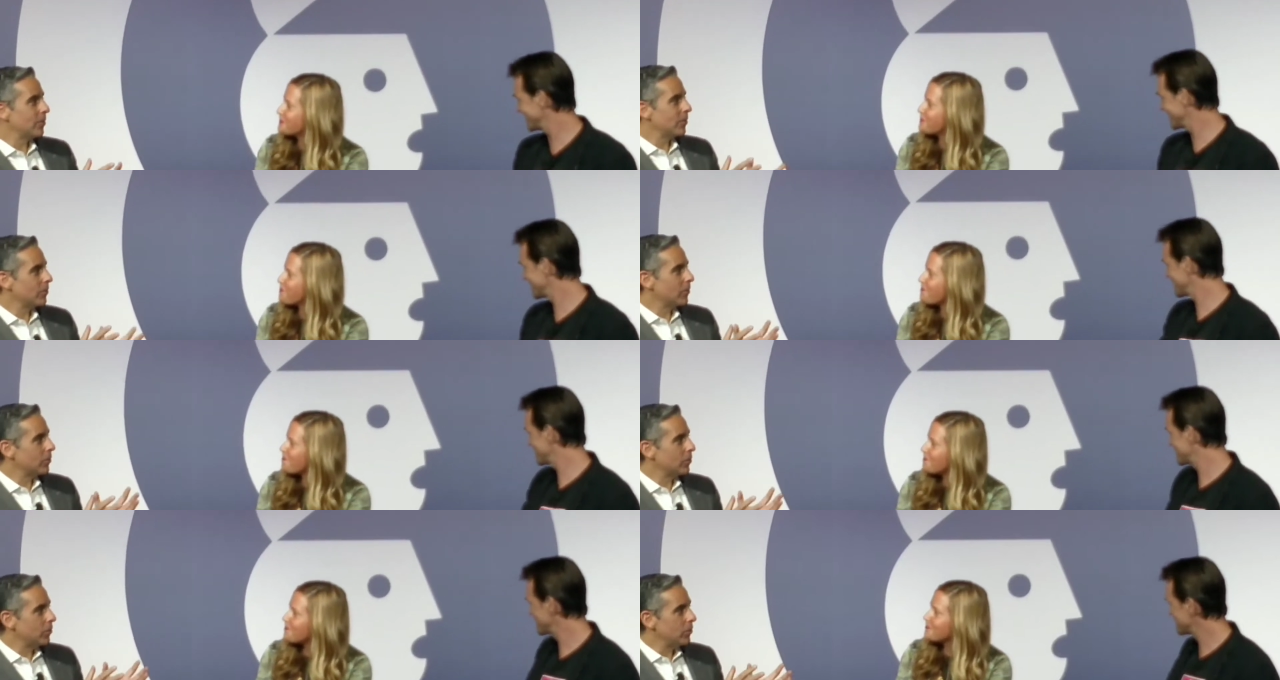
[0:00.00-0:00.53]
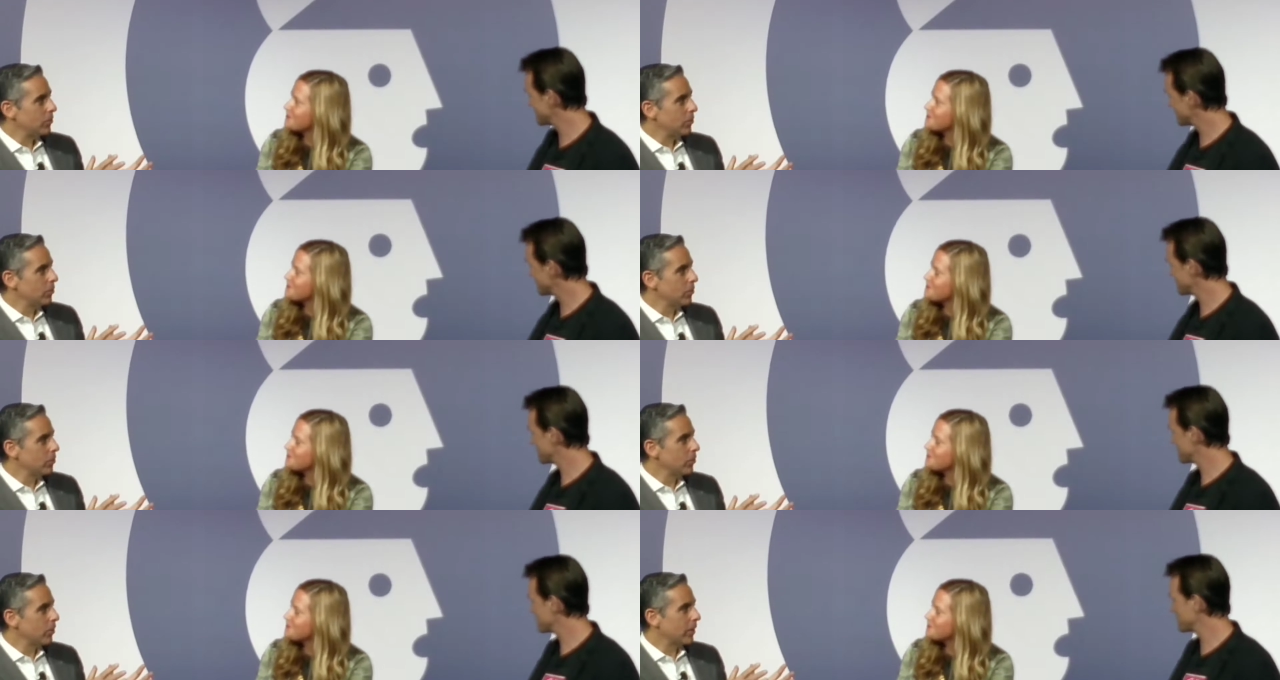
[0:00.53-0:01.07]
Speaker 1: you,
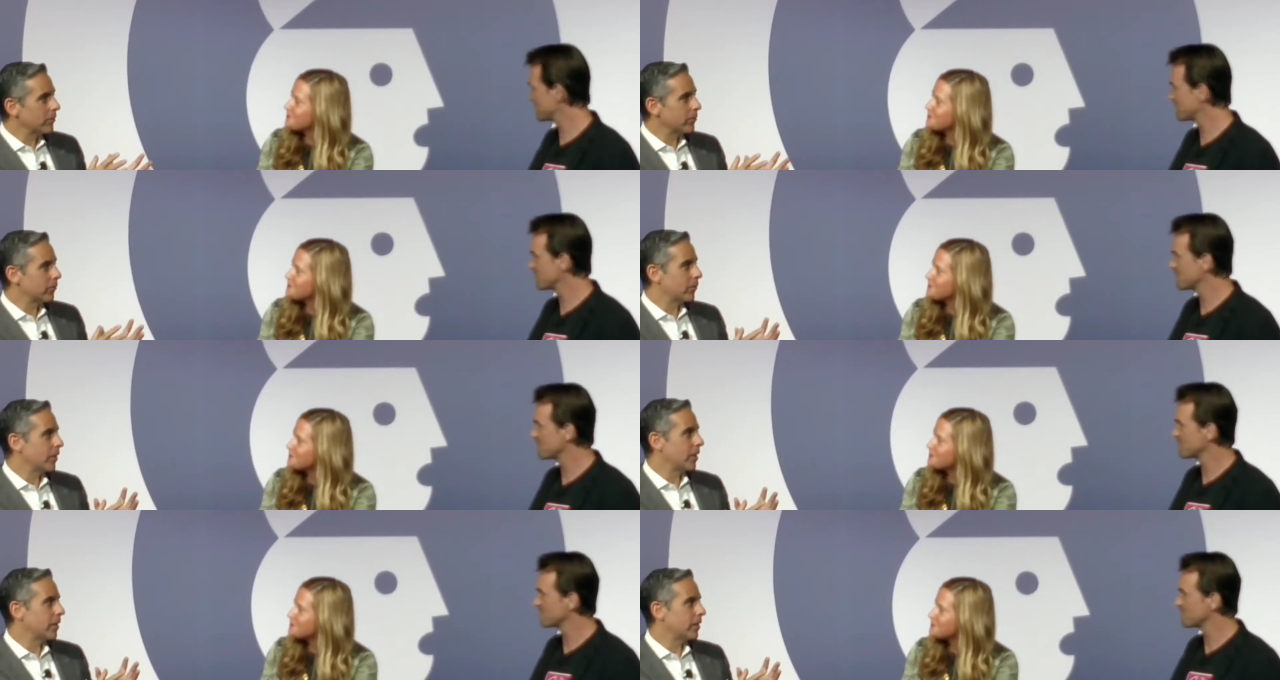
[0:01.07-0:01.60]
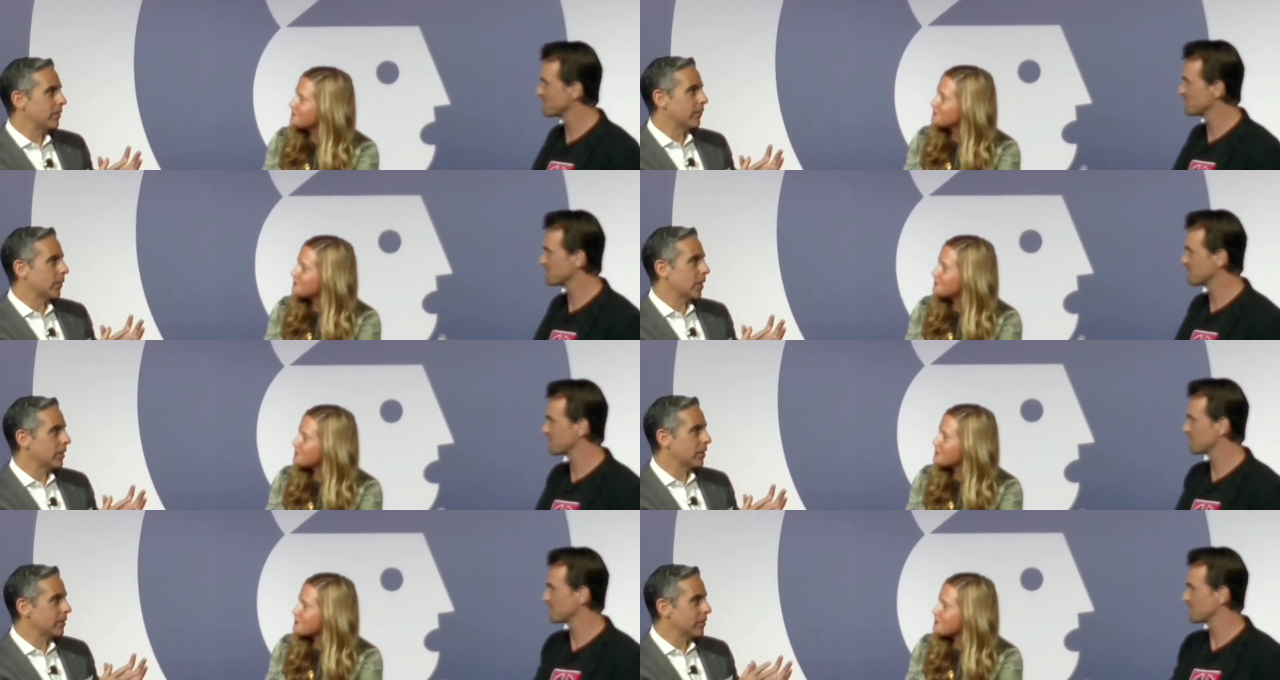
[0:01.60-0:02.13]
you have uh,
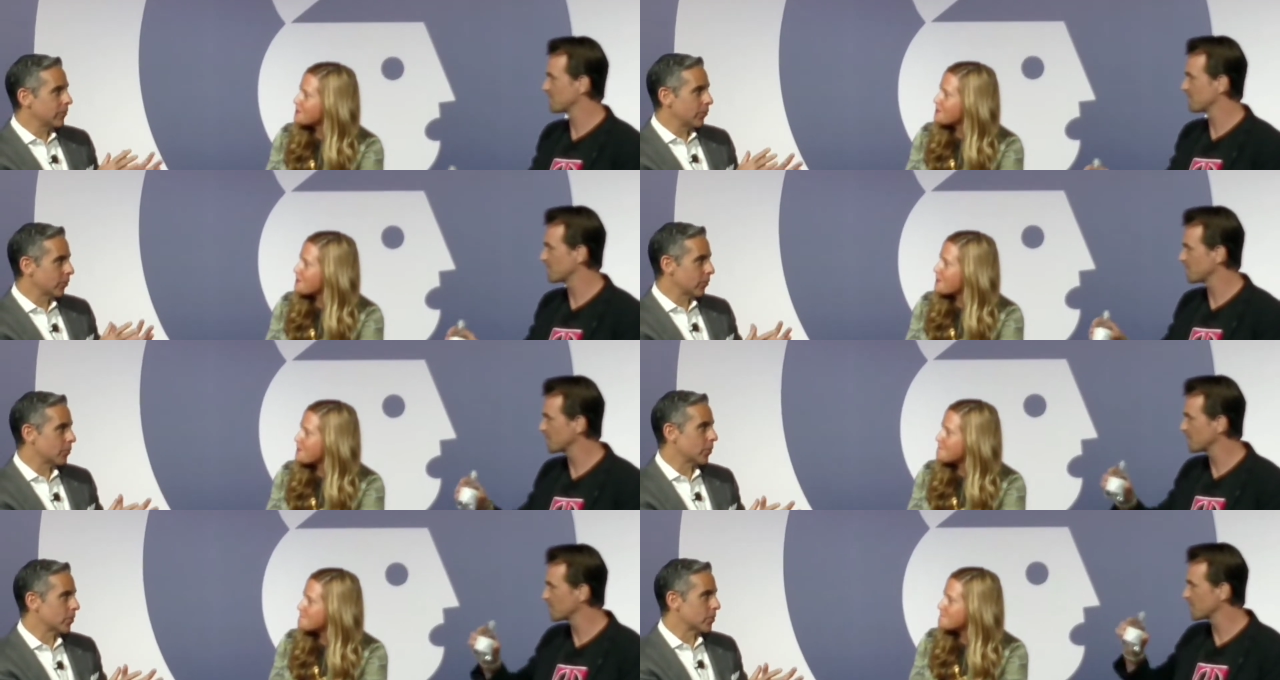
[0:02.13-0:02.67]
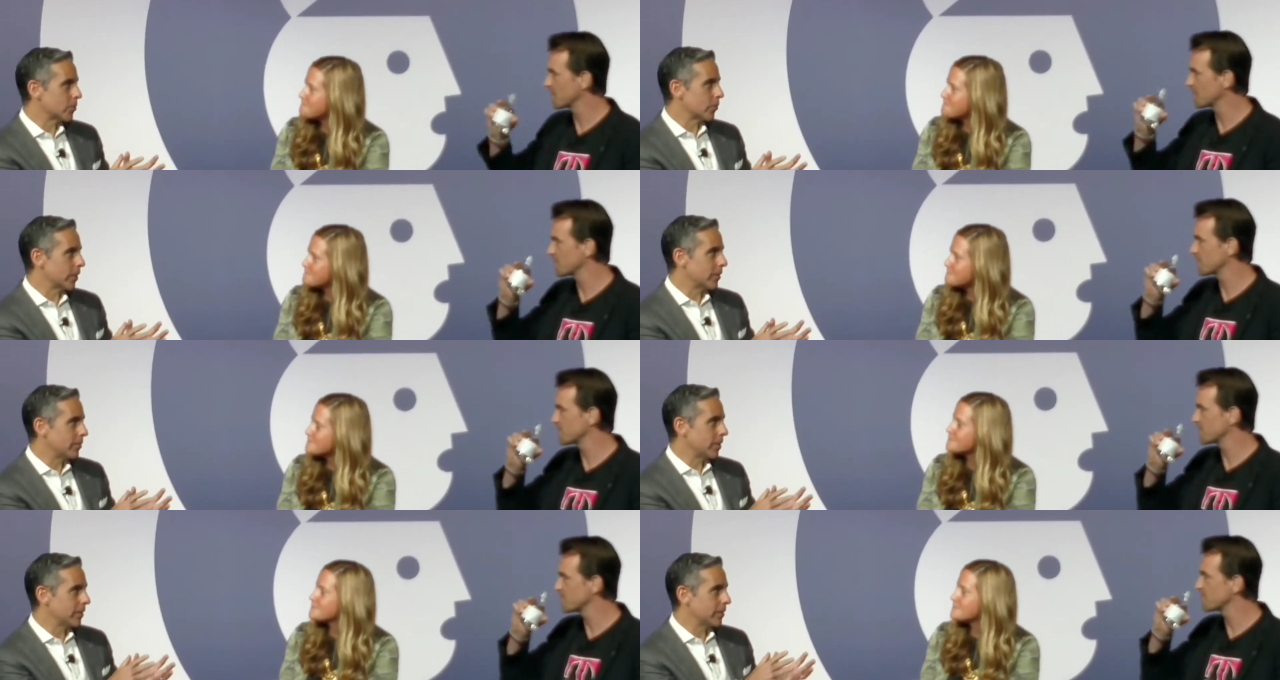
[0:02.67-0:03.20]
a different approach,
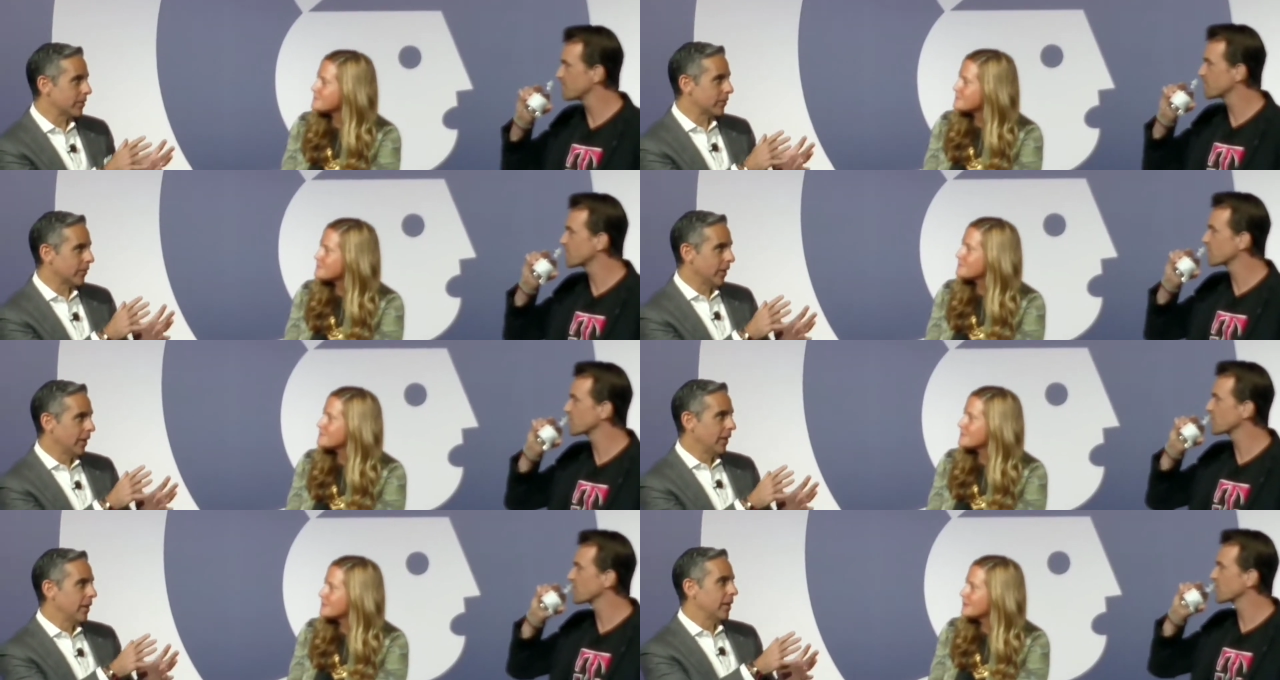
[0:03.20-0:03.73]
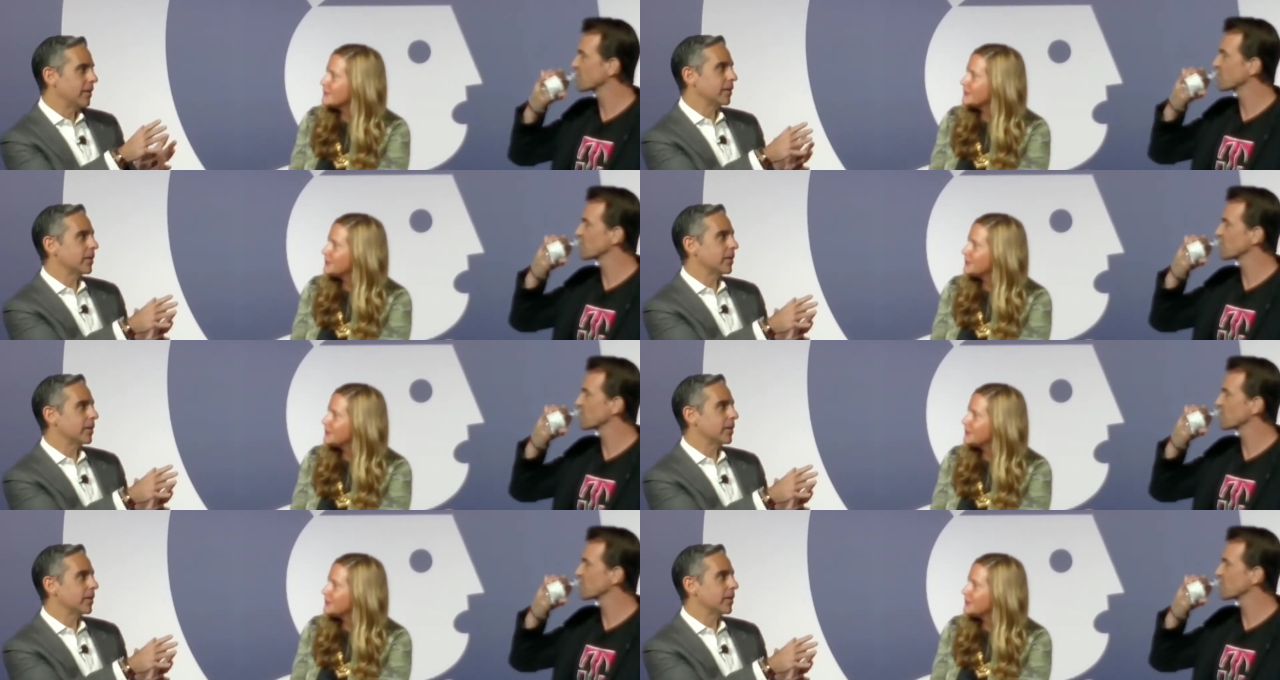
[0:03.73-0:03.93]
right? Because in the